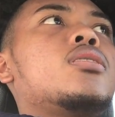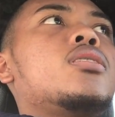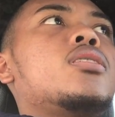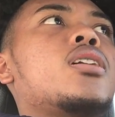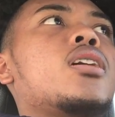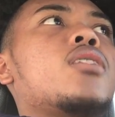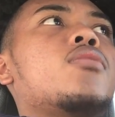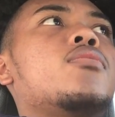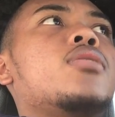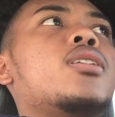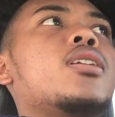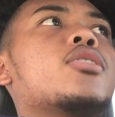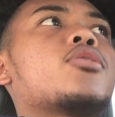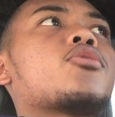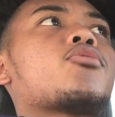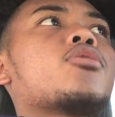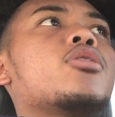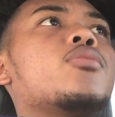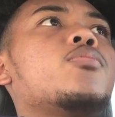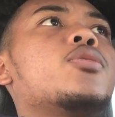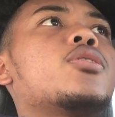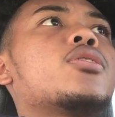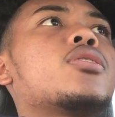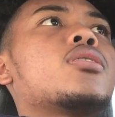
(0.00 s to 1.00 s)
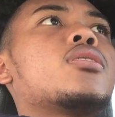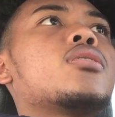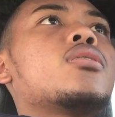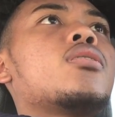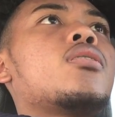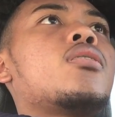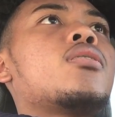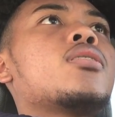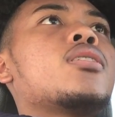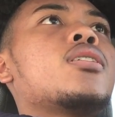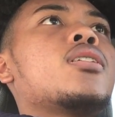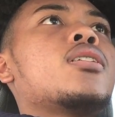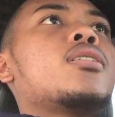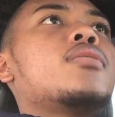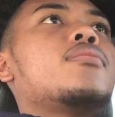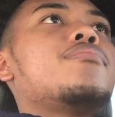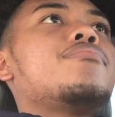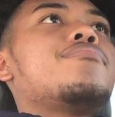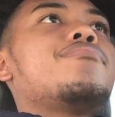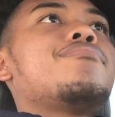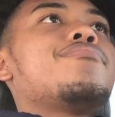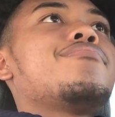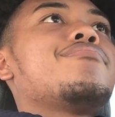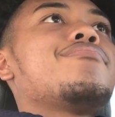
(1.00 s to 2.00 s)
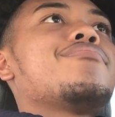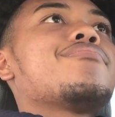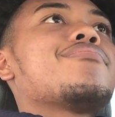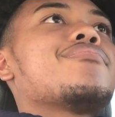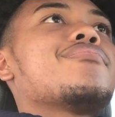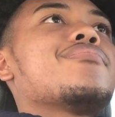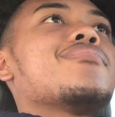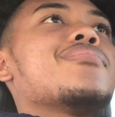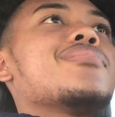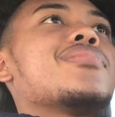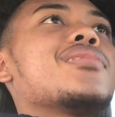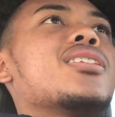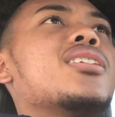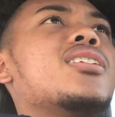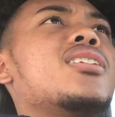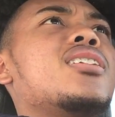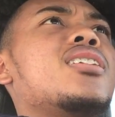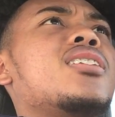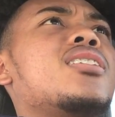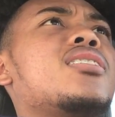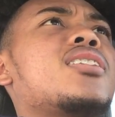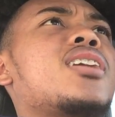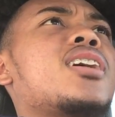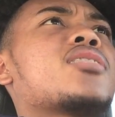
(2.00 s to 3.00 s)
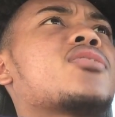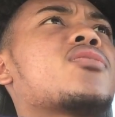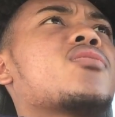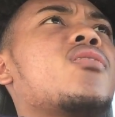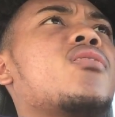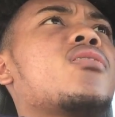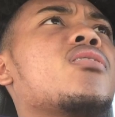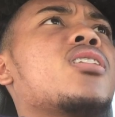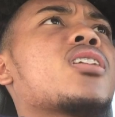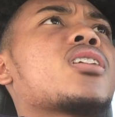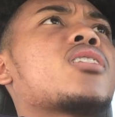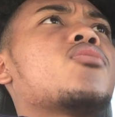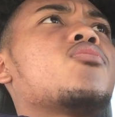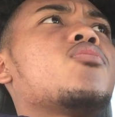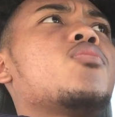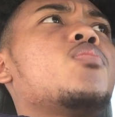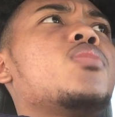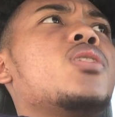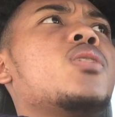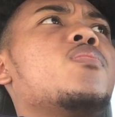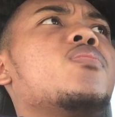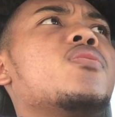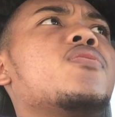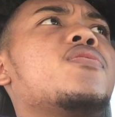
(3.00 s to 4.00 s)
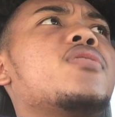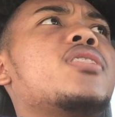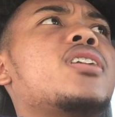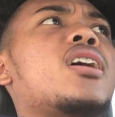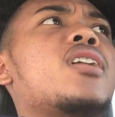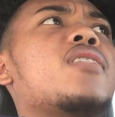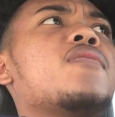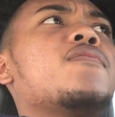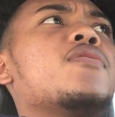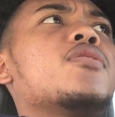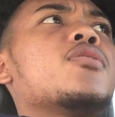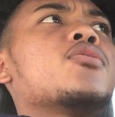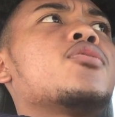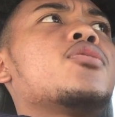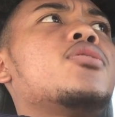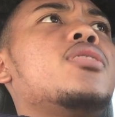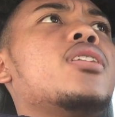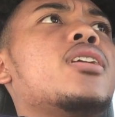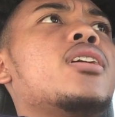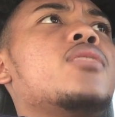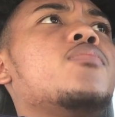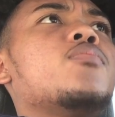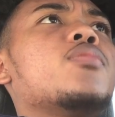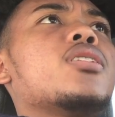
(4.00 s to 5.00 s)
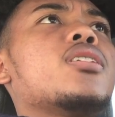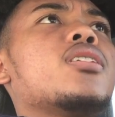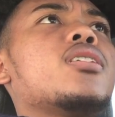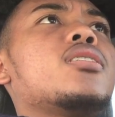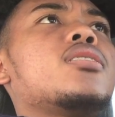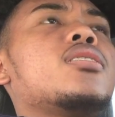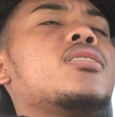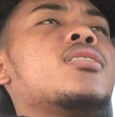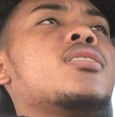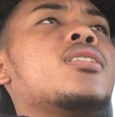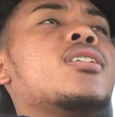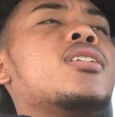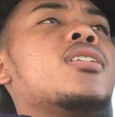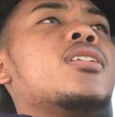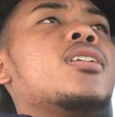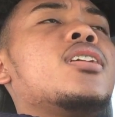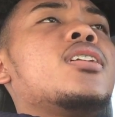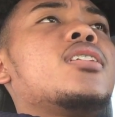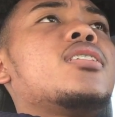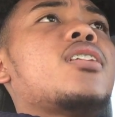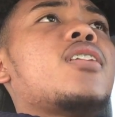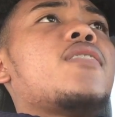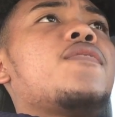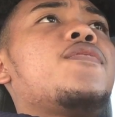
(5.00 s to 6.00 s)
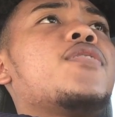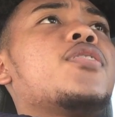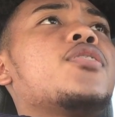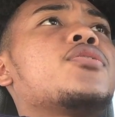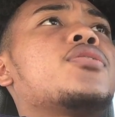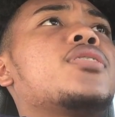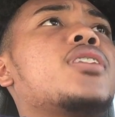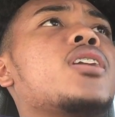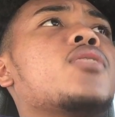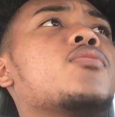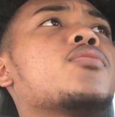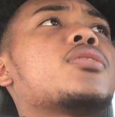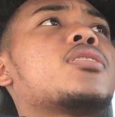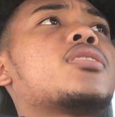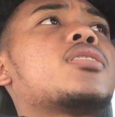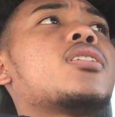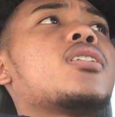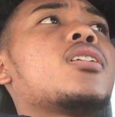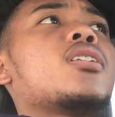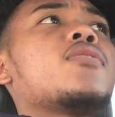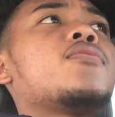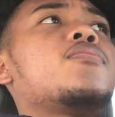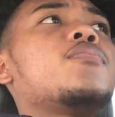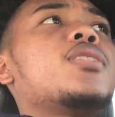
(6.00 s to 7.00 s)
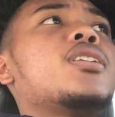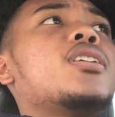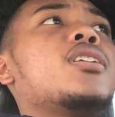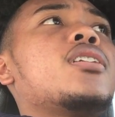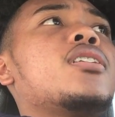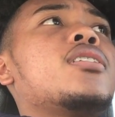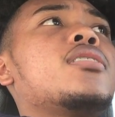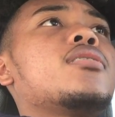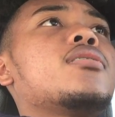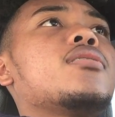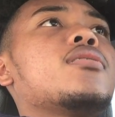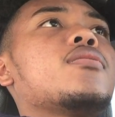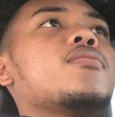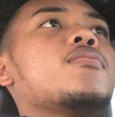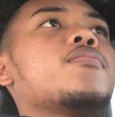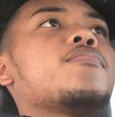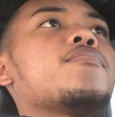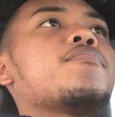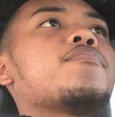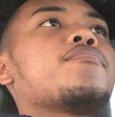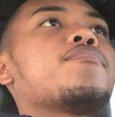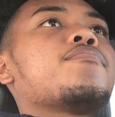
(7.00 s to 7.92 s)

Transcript: yeah, we had scrimmages and all that. And that's all I can remember for that first day, man. That first day was tough, man. Um,